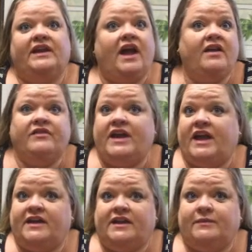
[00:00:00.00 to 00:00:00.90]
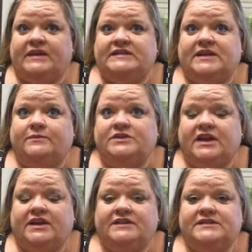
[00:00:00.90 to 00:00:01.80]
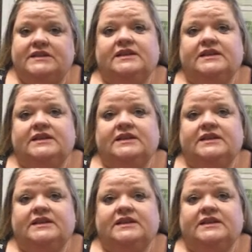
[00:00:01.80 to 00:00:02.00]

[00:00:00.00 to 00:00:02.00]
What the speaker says: every academic subject,